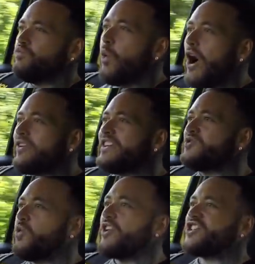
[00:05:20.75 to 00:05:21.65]

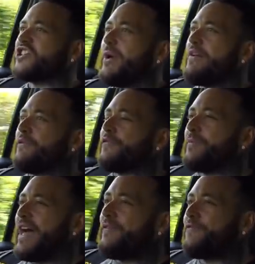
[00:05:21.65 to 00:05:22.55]
worries whatsoever
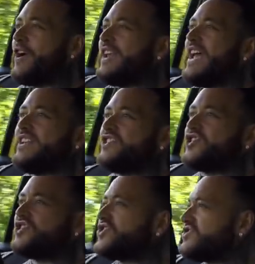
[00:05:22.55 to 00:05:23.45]
from that front end. It
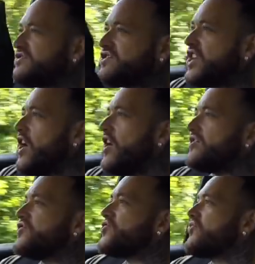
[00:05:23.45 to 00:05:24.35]
just
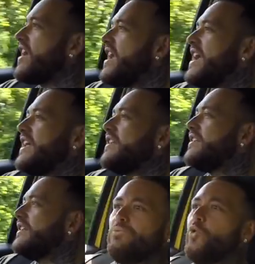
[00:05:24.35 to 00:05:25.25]
turns straight in.
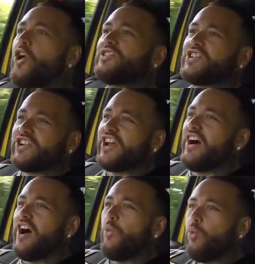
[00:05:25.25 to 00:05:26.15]
What a
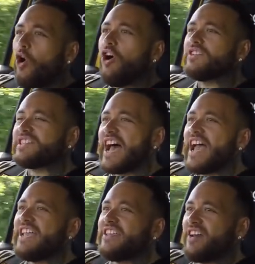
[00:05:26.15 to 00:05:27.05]
car, what
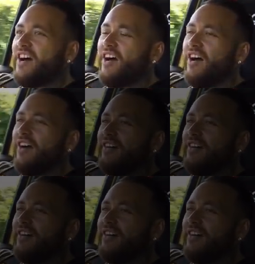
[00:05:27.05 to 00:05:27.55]
a car.